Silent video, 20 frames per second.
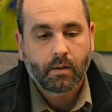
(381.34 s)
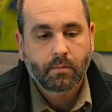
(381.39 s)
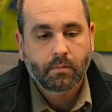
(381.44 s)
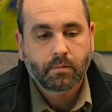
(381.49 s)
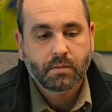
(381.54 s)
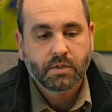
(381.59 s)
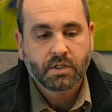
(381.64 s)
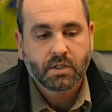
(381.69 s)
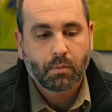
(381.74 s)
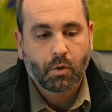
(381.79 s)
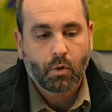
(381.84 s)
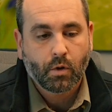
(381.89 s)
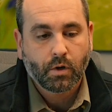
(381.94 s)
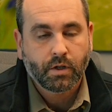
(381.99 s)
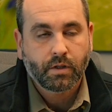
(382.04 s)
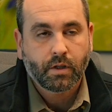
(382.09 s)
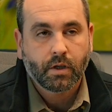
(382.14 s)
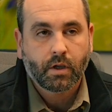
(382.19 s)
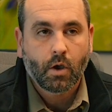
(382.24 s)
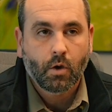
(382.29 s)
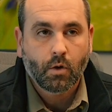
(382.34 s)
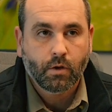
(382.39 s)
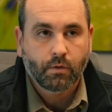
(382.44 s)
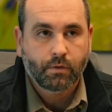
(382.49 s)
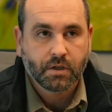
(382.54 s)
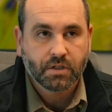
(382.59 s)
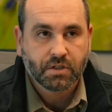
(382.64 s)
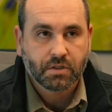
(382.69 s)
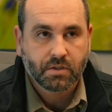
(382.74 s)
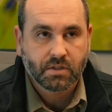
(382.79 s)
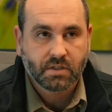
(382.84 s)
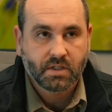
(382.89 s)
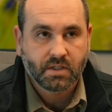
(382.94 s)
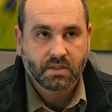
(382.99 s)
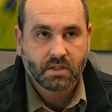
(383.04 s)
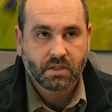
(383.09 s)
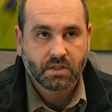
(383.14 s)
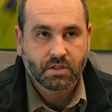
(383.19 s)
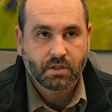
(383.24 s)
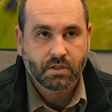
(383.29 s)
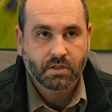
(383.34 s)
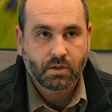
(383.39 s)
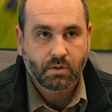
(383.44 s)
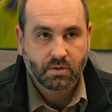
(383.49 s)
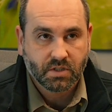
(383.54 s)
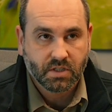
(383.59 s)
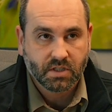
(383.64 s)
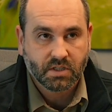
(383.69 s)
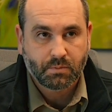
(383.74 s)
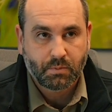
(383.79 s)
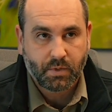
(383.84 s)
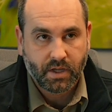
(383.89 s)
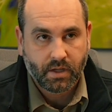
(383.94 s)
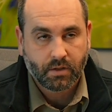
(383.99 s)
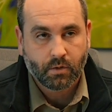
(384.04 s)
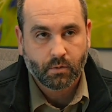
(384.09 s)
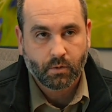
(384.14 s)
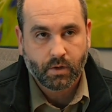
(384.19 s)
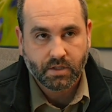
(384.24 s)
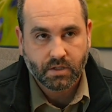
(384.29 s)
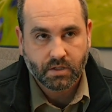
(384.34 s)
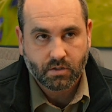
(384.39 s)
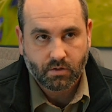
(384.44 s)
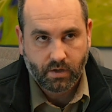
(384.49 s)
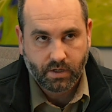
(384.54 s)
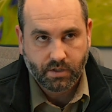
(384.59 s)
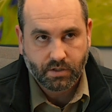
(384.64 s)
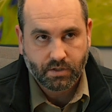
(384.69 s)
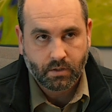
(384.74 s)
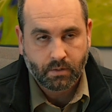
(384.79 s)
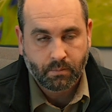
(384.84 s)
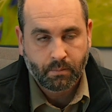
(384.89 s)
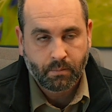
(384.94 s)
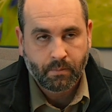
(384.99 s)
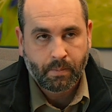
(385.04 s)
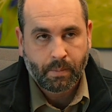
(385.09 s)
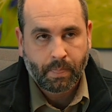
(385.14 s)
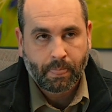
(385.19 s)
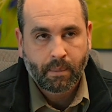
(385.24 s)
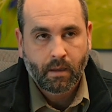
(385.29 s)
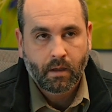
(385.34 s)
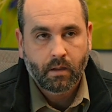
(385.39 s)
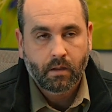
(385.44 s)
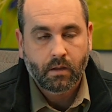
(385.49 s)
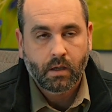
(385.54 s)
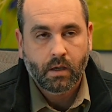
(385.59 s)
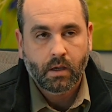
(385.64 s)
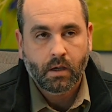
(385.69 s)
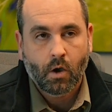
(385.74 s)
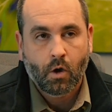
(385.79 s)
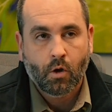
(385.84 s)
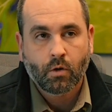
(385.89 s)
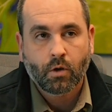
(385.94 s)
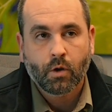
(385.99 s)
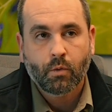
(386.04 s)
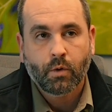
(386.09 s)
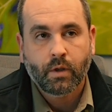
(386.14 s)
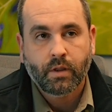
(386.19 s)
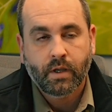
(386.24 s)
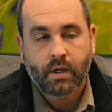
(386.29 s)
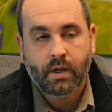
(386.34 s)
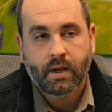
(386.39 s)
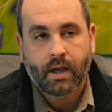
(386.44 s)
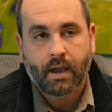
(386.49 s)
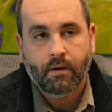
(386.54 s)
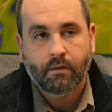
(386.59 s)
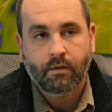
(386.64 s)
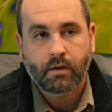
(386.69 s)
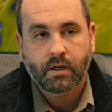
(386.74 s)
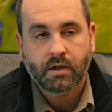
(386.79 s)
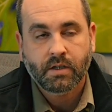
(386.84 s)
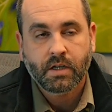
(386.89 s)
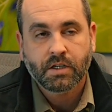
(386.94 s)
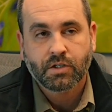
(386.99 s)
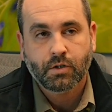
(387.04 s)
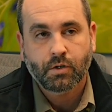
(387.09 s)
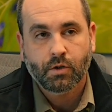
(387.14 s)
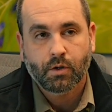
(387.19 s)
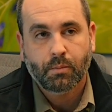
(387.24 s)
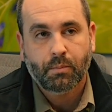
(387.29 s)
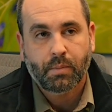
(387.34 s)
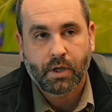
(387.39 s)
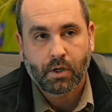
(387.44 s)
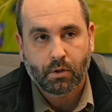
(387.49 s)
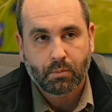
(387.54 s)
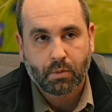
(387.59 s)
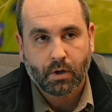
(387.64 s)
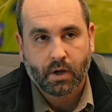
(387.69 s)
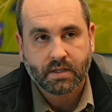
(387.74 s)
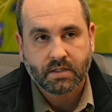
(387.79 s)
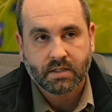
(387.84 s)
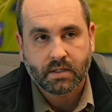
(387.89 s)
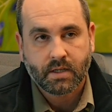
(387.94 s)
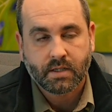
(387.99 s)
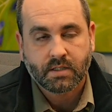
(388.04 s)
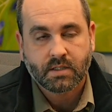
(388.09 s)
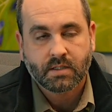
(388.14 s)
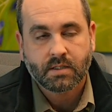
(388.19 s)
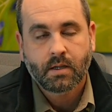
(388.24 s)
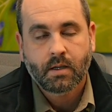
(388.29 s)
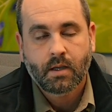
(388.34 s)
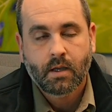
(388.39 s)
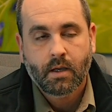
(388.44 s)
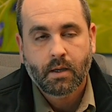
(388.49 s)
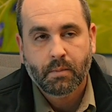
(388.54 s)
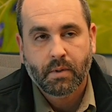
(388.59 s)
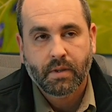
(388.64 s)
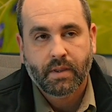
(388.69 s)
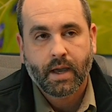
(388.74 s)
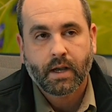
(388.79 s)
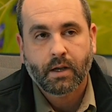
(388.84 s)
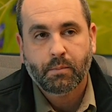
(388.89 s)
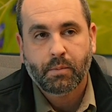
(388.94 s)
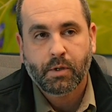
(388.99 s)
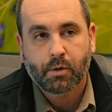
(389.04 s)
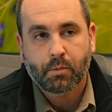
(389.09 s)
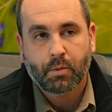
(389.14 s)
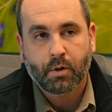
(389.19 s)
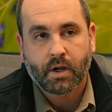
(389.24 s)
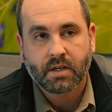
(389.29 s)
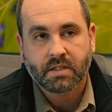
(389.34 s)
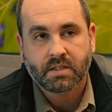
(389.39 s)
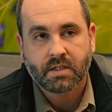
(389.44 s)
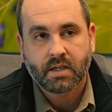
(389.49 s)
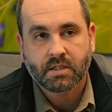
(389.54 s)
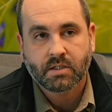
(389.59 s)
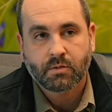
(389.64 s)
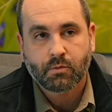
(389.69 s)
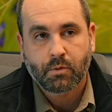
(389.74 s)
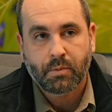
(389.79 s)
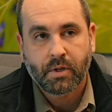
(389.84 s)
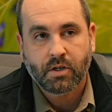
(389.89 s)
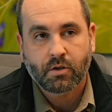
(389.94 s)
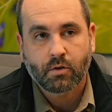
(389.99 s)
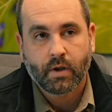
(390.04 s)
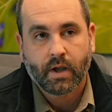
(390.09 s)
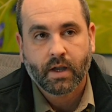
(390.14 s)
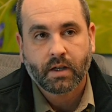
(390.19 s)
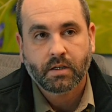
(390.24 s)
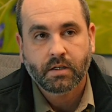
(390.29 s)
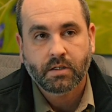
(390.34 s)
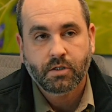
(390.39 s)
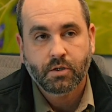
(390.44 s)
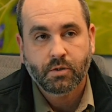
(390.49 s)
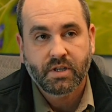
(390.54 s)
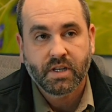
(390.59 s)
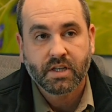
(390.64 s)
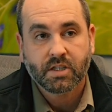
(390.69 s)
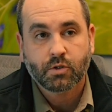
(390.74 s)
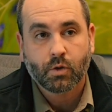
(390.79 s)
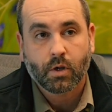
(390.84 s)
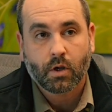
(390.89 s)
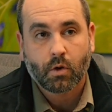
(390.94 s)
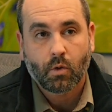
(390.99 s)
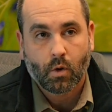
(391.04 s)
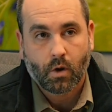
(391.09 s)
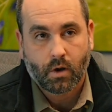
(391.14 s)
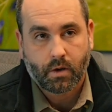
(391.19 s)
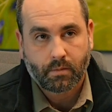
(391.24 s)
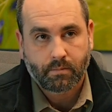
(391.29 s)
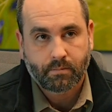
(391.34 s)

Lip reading: supported the code official's decision to suspend the registration, the owner would then have an additional appeal process, but that appeal process would be directed to district court.